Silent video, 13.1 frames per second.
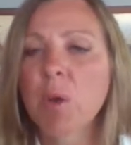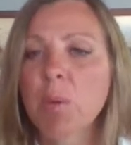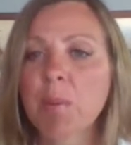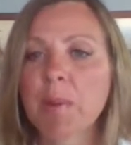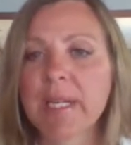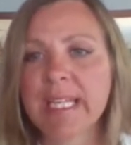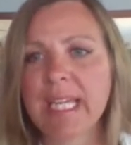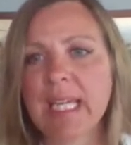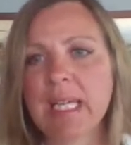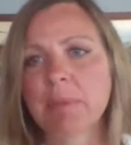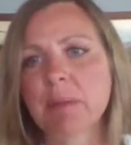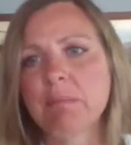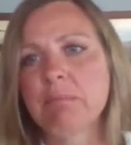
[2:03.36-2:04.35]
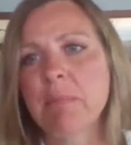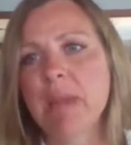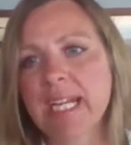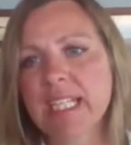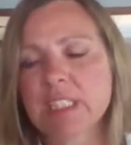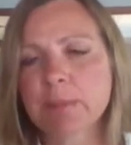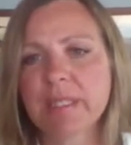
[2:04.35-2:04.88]
We want to keep
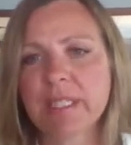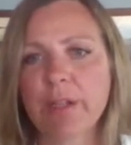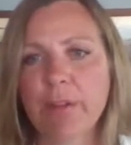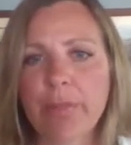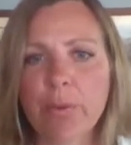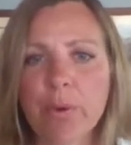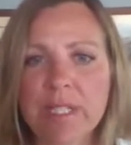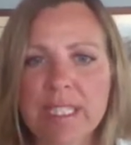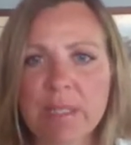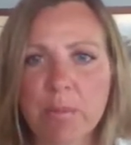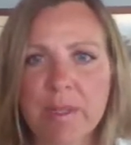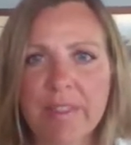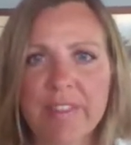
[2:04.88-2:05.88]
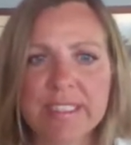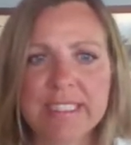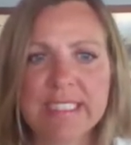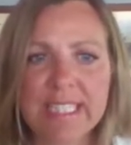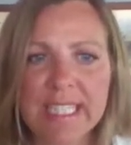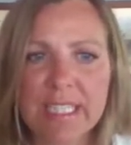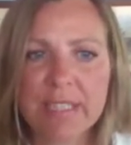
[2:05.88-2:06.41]
management authority with the
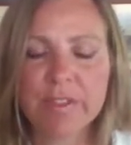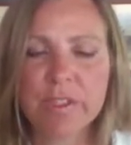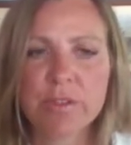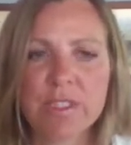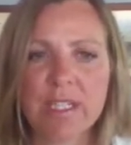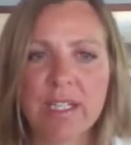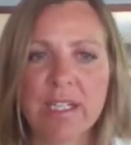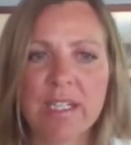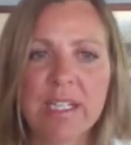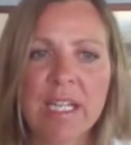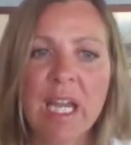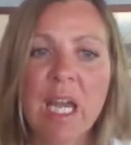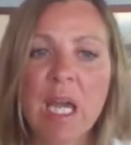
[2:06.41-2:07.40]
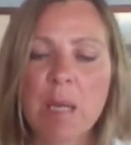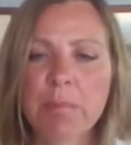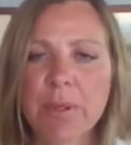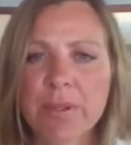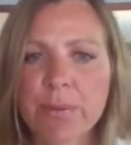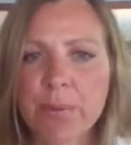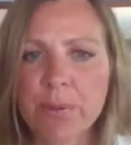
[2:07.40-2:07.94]
state of Utah and
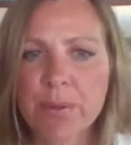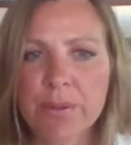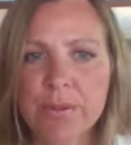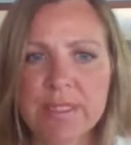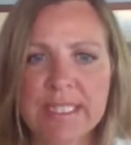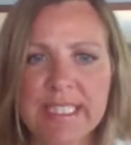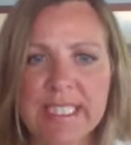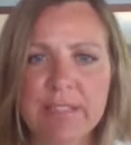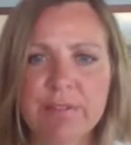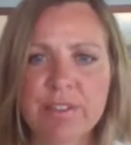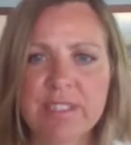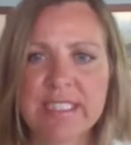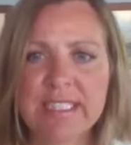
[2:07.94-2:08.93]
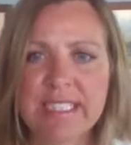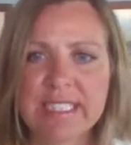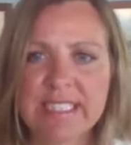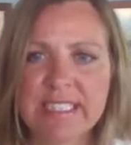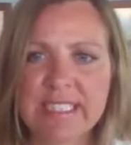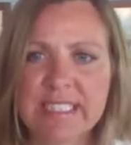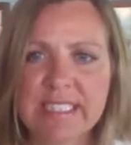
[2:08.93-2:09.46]
preclude the need for in-
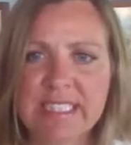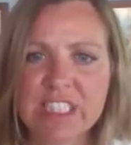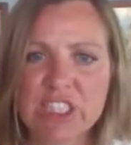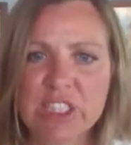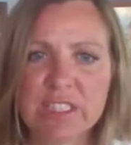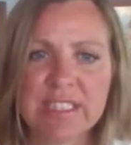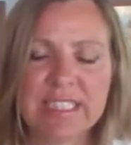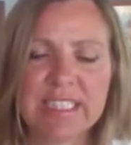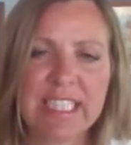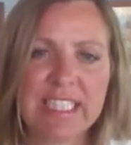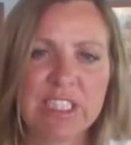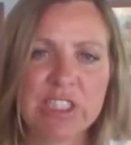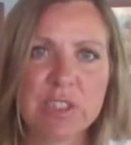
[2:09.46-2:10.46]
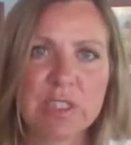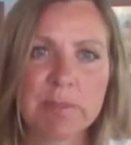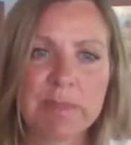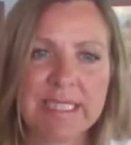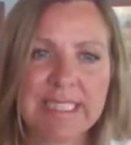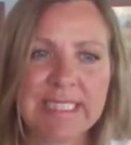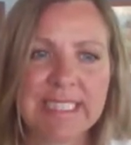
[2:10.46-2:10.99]
additional Endangered
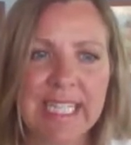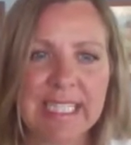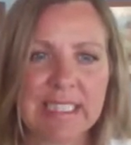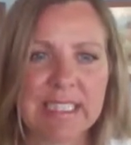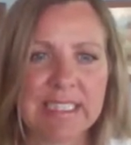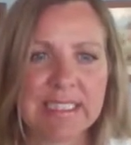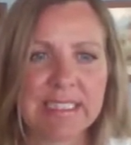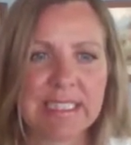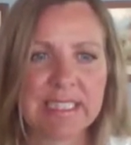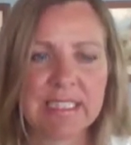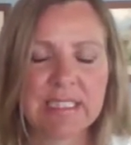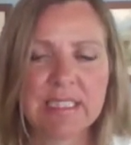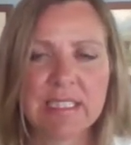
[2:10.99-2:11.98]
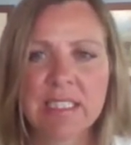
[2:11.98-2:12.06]
Species Act listing.